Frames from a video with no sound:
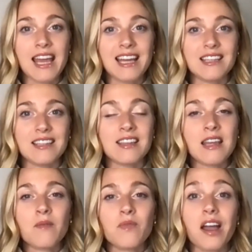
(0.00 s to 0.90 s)
And
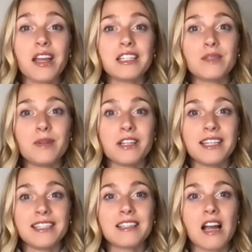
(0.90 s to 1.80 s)
I
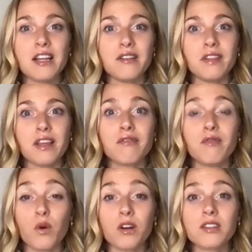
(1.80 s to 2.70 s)
experienced kind of like
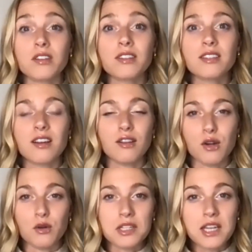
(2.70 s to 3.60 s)
forced
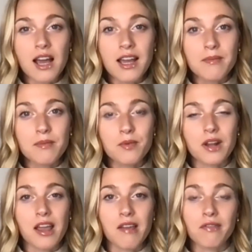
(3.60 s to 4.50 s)
alone time when
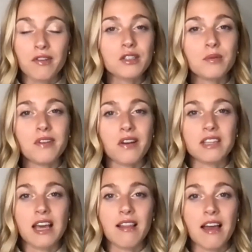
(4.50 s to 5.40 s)
I first moved out
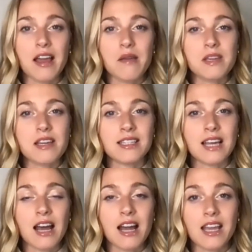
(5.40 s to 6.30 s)
to LA because
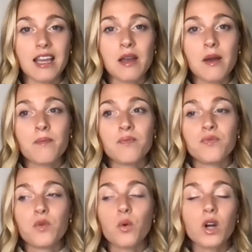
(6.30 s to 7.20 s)
I
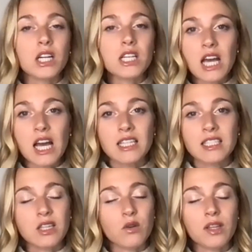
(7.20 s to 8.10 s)
worked
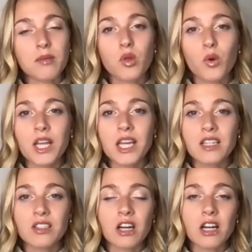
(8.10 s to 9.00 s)
as the only employee at
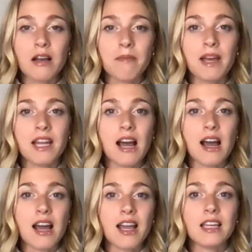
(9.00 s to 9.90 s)
a startup, and
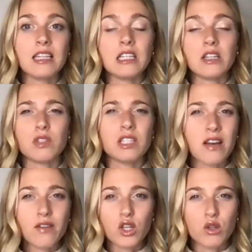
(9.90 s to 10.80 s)
I, didn't
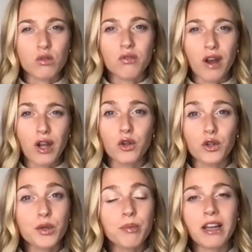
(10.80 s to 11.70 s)
have a huge friend
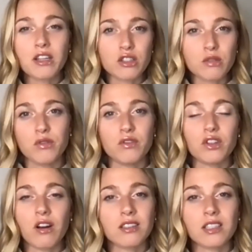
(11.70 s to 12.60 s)
group. I had just moved
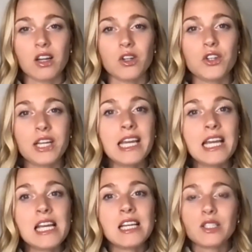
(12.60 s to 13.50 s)
across the country.
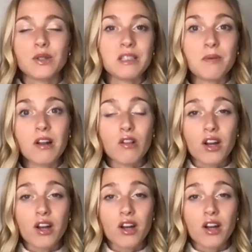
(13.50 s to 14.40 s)
So I spent a lot
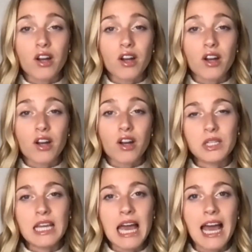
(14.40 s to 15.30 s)
of time alone.